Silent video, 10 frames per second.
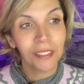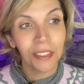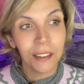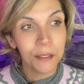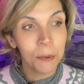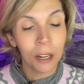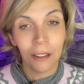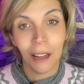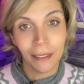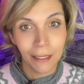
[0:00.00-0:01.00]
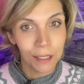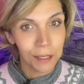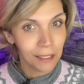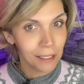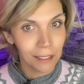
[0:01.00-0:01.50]
There's been a lot
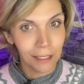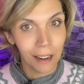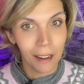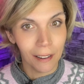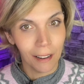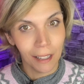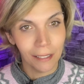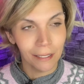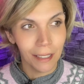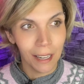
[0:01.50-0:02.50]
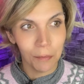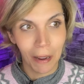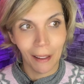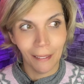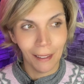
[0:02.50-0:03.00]
that's gone on in
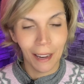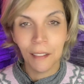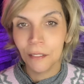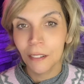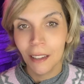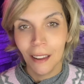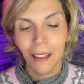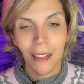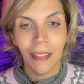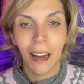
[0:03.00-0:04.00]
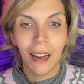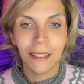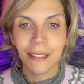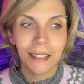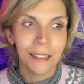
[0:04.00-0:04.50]
my life
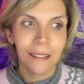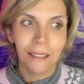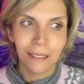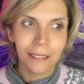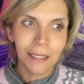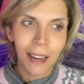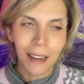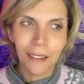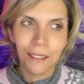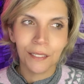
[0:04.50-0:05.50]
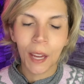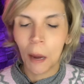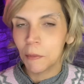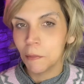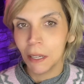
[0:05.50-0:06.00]
that's kind of
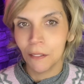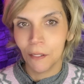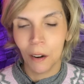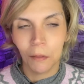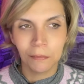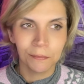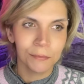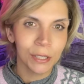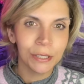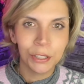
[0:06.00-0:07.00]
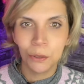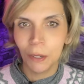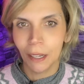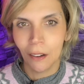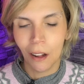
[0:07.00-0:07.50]
kept me from
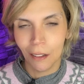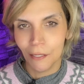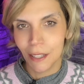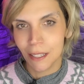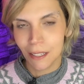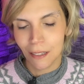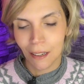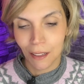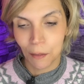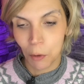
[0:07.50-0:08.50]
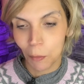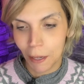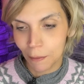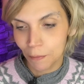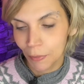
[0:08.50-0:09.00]
doing all of this at the moment.